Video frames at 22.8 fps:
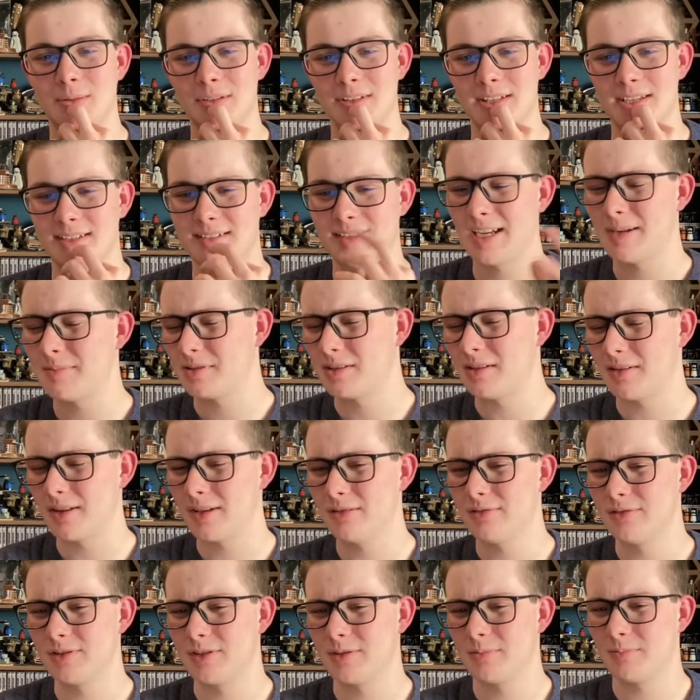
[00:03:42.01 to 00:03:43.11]
With exception of
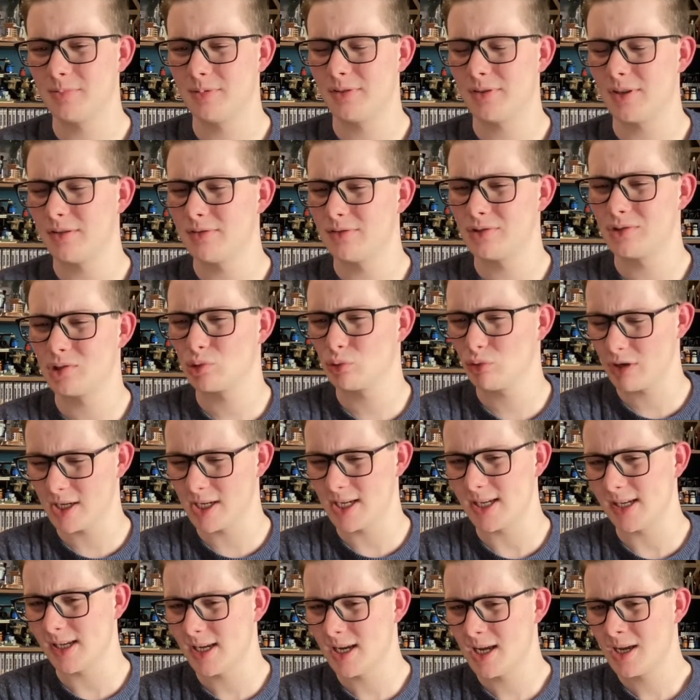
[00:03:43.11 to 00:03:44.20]
those those
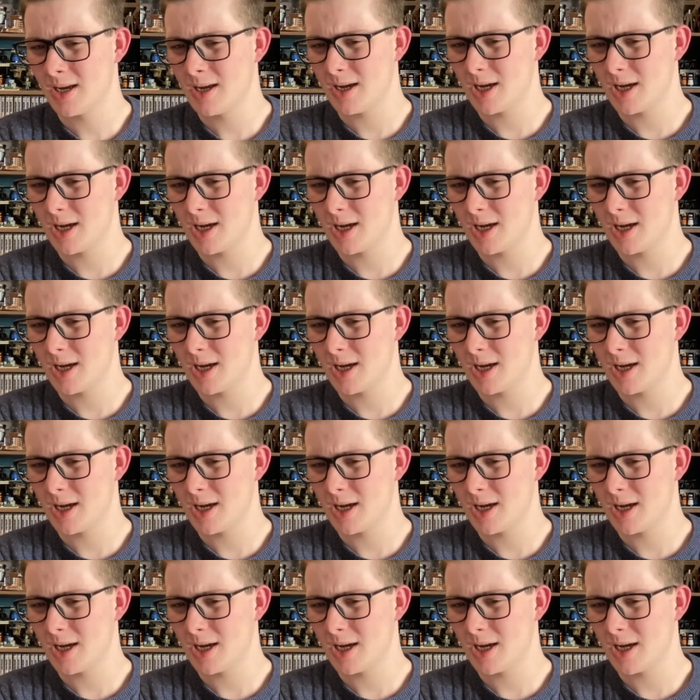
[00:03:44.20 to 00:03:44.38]
three,